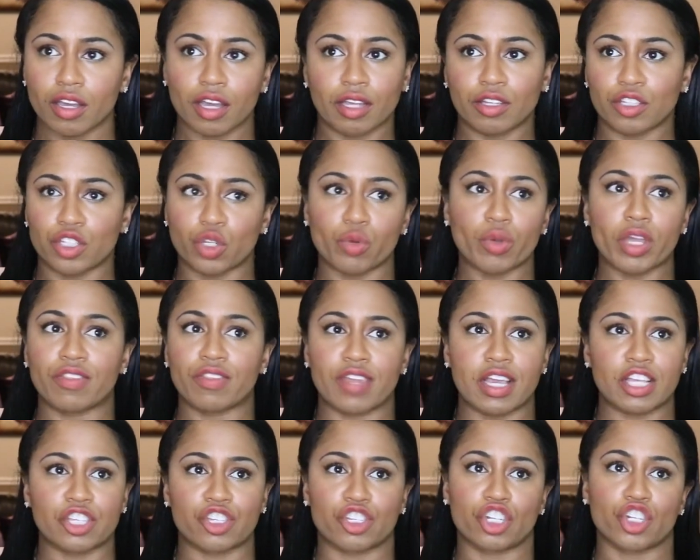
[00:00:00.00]
doing
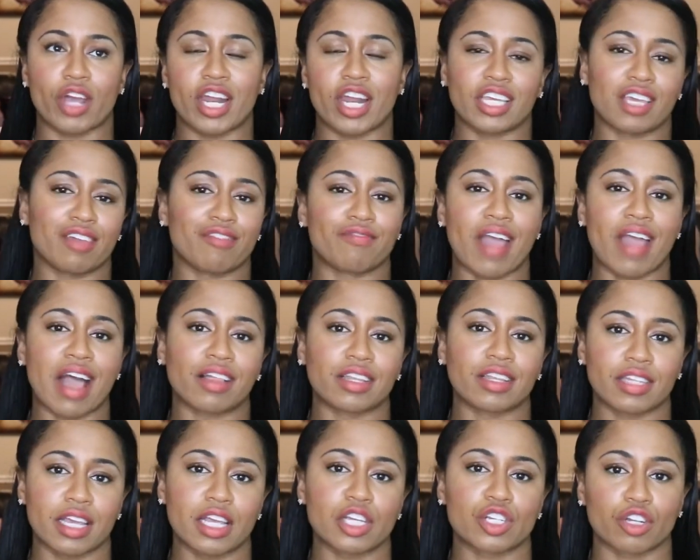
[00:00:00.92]
things to try to get
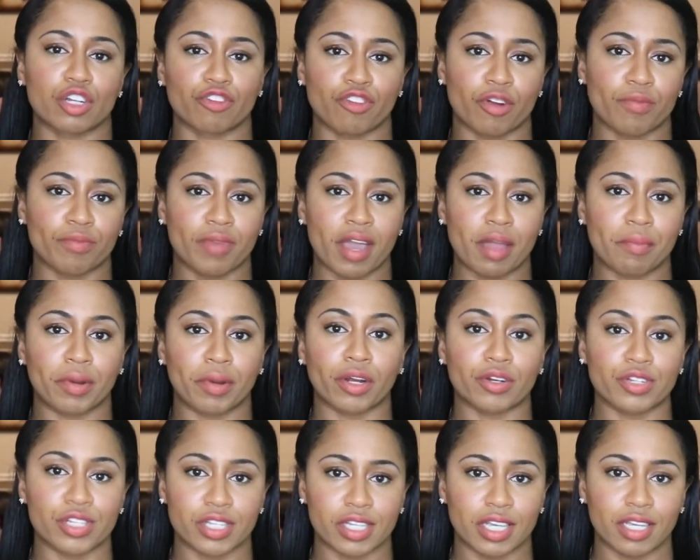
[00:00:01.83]
validation from that
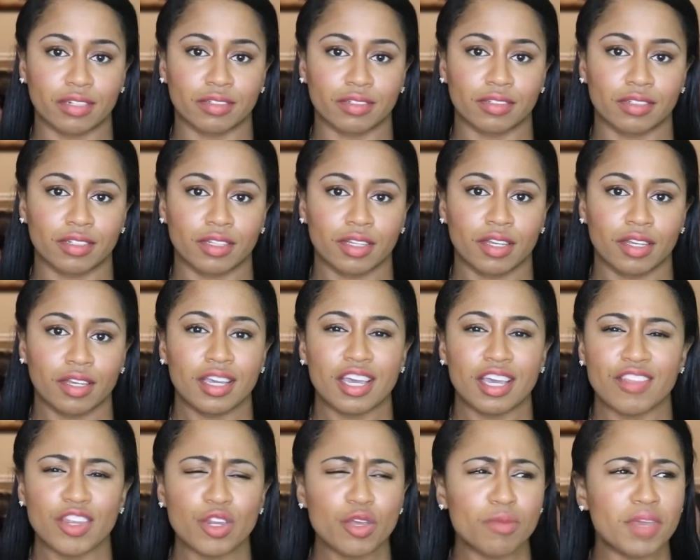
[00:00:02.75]
person.
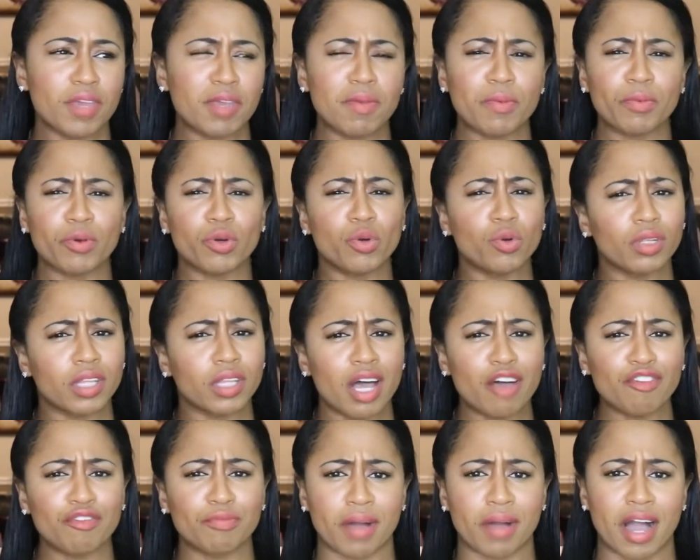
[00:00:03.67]
And then you meet people who
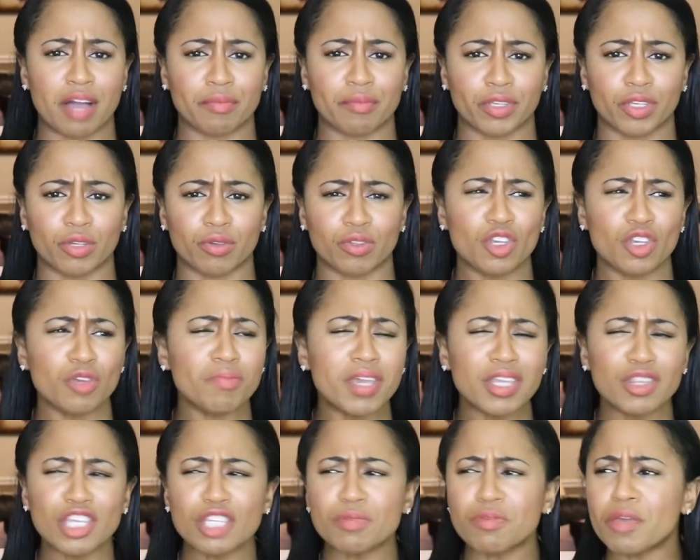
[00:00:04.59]
love bomb you. You
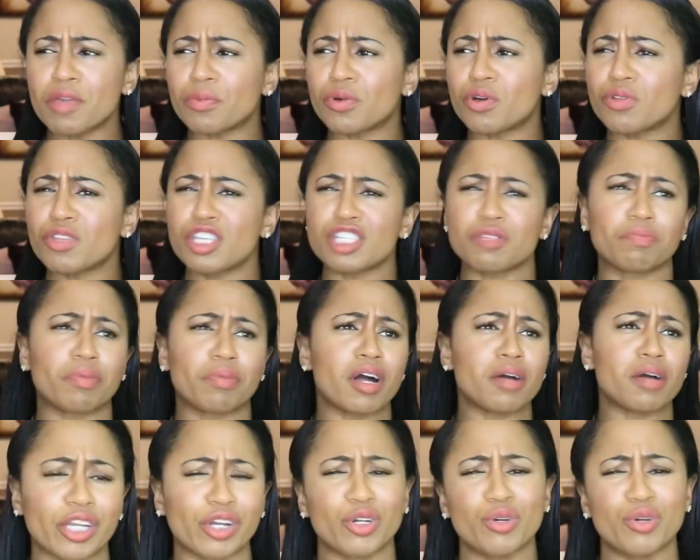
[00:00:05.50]
meet these people, these
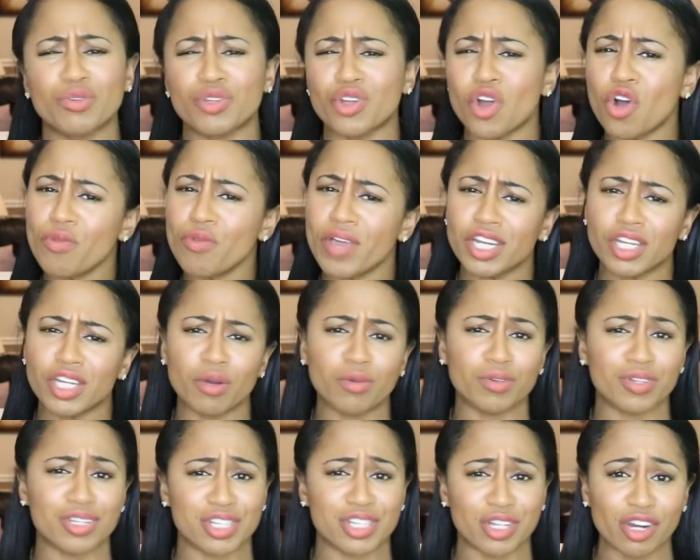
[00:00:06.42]
bums who know they
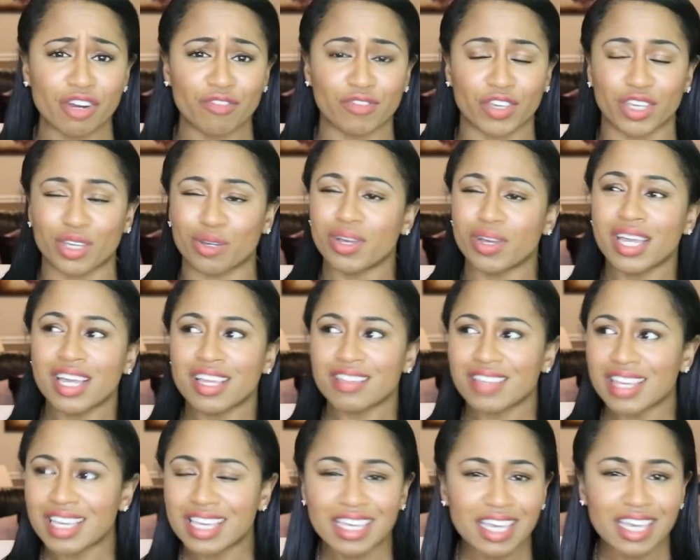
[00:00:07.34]
don't deserve you.
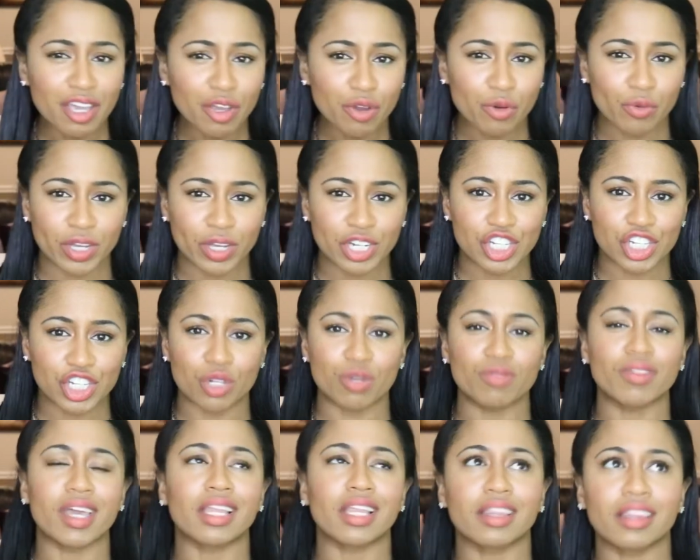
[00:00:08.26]
They get with you,
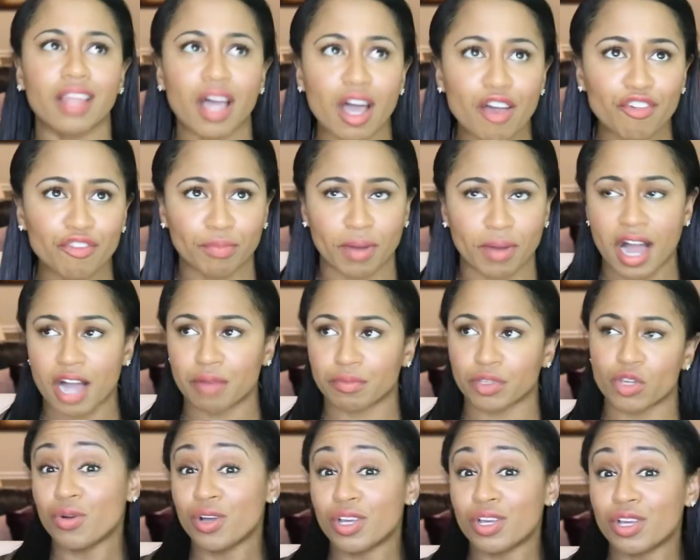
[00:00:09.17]
they love
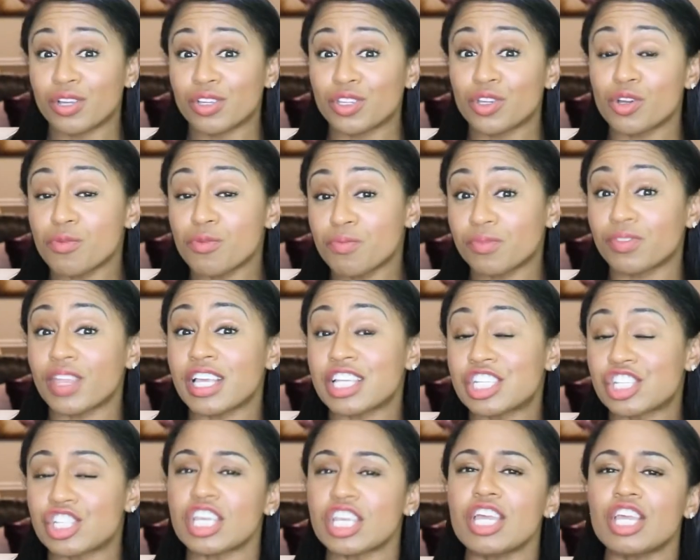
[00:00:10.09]
bomb you. They
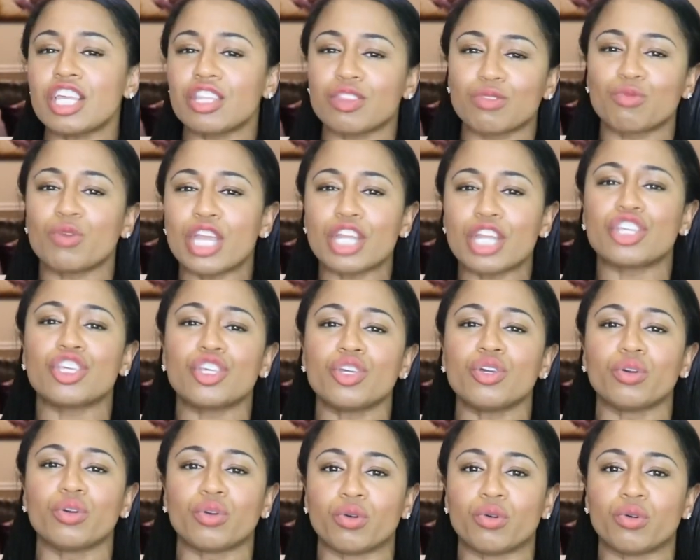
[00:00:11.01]
see in
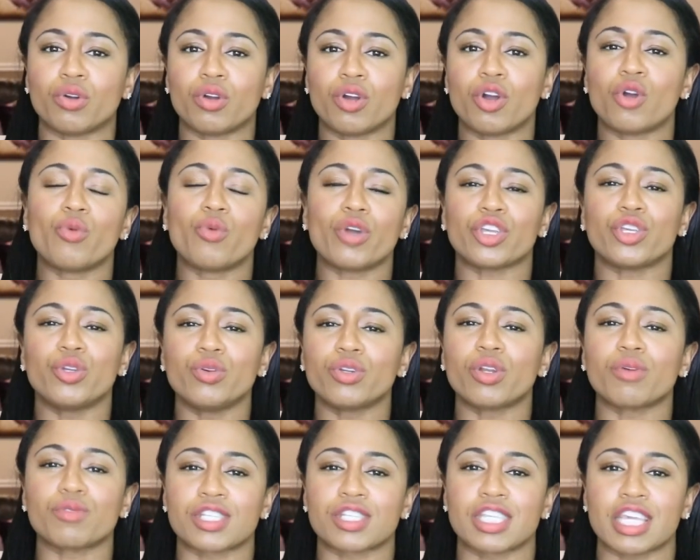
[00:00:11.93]
you what you
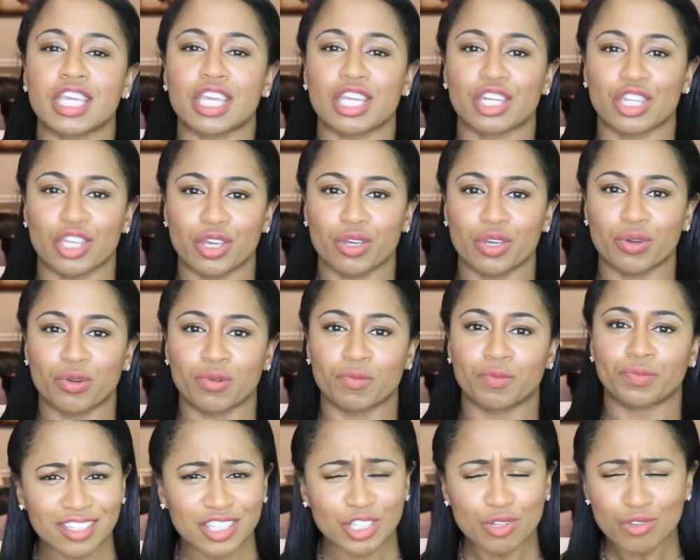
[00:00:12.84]
don't see in you.
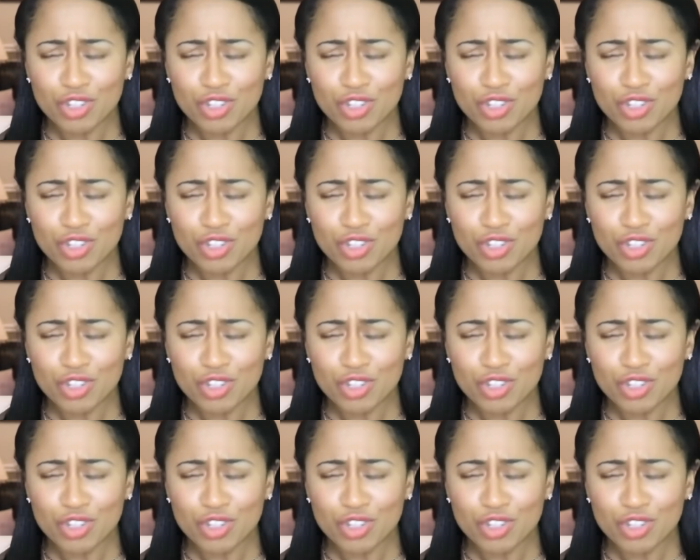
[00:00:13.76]
You